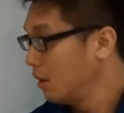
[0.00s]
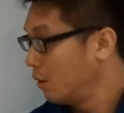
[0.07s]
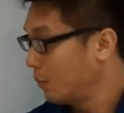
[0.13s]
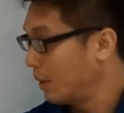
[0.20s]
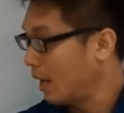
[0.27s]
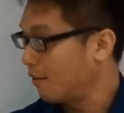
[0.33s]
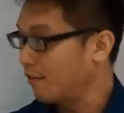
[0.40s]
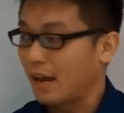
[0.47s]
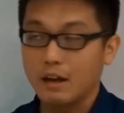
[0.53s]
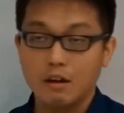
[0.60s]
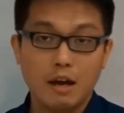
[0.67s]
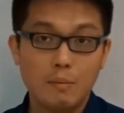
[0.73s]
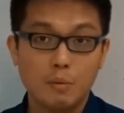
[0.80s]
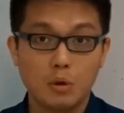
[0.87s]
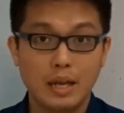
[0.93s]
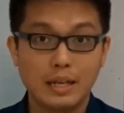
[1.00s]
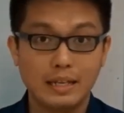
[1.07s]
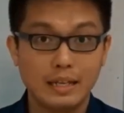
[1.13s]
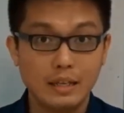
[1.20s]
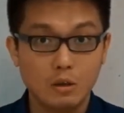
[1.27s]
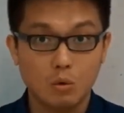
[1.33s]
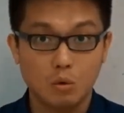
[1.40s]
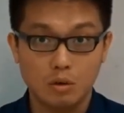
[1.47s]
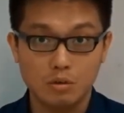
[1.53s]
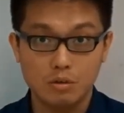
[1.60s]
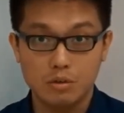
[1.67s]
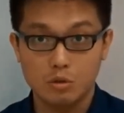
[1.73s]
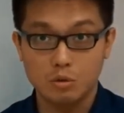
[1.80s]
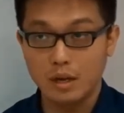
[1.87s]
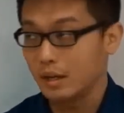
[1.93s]
we have angle MON
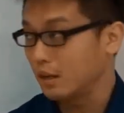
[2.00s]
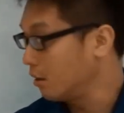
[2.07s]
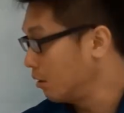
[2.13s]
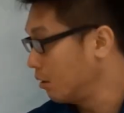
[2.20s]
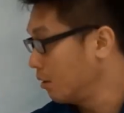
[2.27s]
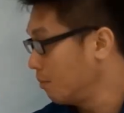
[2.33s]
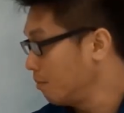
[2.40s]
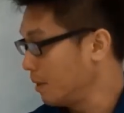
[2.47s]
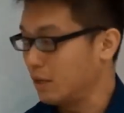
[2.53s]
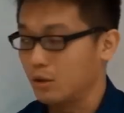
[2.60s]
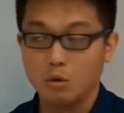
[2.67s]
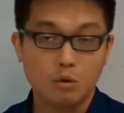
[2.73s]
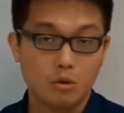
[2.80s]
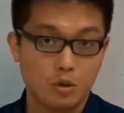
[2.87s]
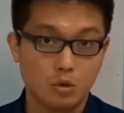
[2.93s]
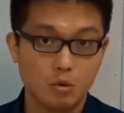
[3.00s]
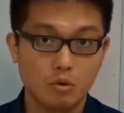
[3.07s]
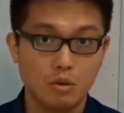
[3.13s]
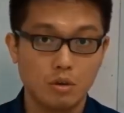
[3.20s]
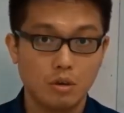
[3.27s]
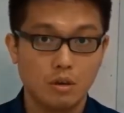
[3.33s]
equals to angle POQ